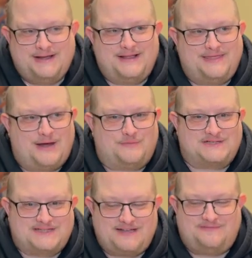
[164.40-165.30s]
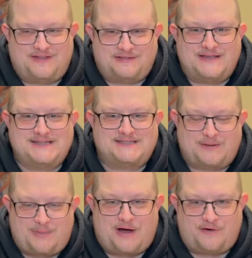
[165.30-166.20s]
that receive the least
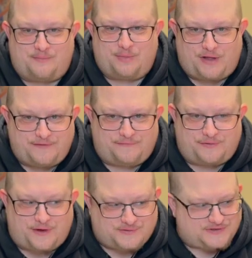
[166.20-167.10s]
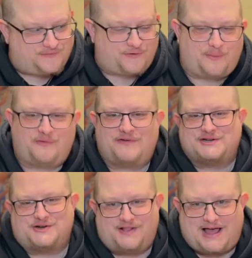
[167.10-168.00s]
amount of blood flow. So for a
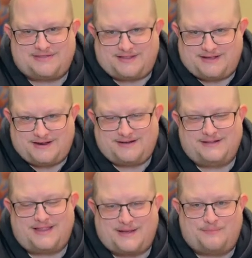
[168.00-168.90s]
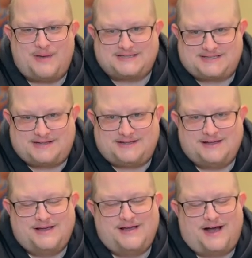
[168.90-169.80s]
professional athlete like Messi,
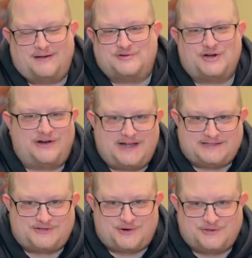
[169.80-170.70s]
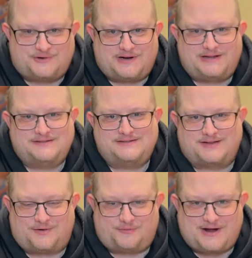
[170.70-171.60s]
I'm sure he had surgery
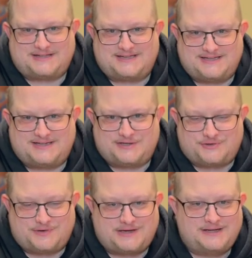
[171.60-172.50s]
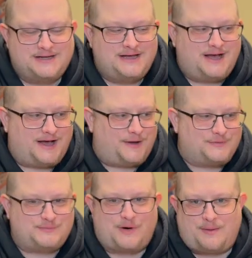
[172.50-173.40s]
to correct his injury.
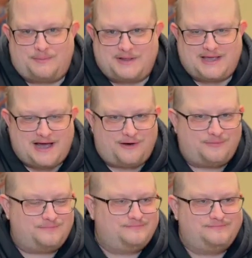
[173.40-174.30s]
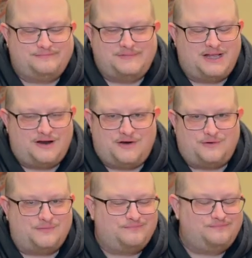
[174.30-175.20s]
Was probably out,
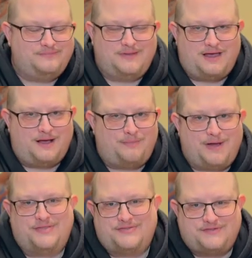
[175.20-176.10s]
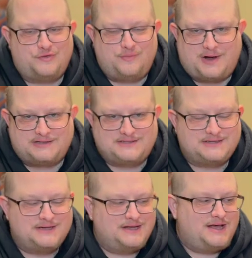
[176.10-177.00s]
a month, 2
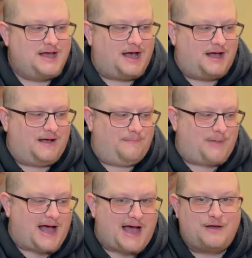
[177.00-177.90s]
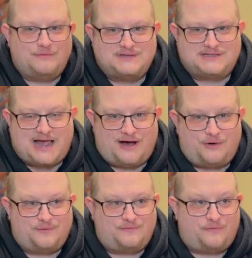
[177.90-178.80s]
months. I was
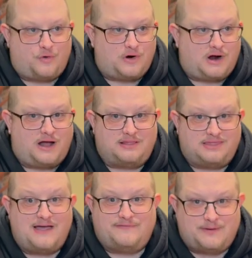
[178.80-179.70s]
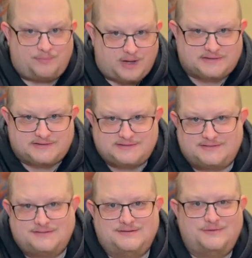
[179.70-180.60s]
out for 11
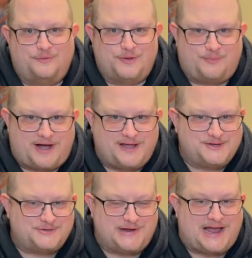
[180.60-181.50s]
months with my injury.